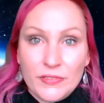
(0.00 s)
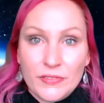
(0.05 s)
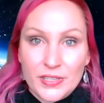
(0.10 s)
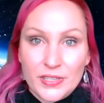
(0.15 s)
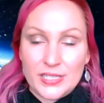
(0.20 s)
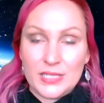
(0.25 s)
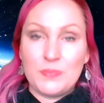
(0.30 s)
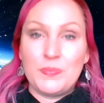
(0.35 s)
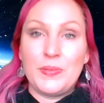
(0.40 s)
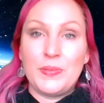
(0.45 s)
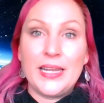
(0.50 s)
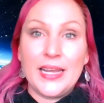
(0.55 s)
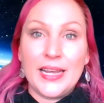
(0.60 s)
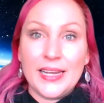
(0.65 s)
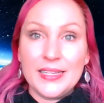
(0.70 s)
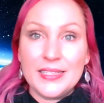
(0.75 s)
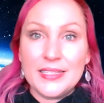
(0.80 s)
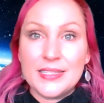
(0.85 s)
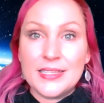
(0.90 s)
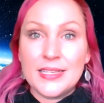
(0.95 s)
of this
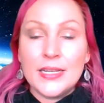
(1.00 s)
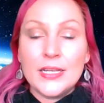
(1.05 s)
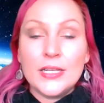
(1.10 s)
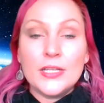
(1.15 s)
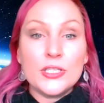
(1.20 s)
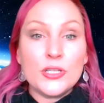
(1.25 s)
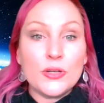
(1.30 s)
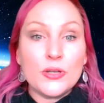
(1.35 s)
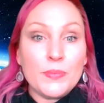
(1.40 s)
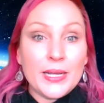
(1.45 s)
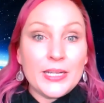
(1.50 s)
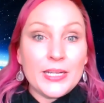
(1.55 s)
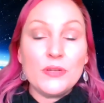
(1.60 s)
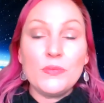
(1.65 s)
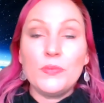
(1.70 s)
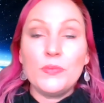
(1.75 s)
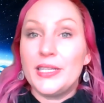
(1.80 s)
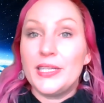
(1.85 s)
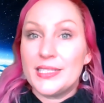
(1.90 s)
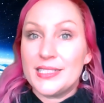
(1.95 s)
BS. So
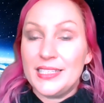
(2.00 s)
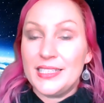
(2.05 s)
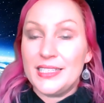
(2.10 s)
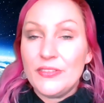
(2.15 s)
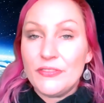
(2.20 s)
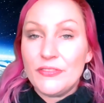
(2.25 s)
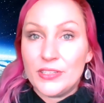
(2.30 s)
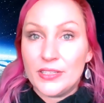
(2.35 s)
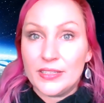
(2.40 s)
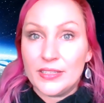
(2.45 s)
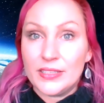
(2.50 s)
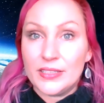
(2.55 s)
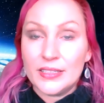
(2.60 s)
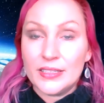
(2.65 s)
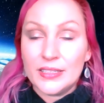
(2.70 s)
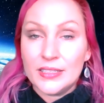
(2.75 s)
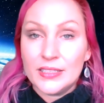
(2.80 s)
imagine when it's lifted.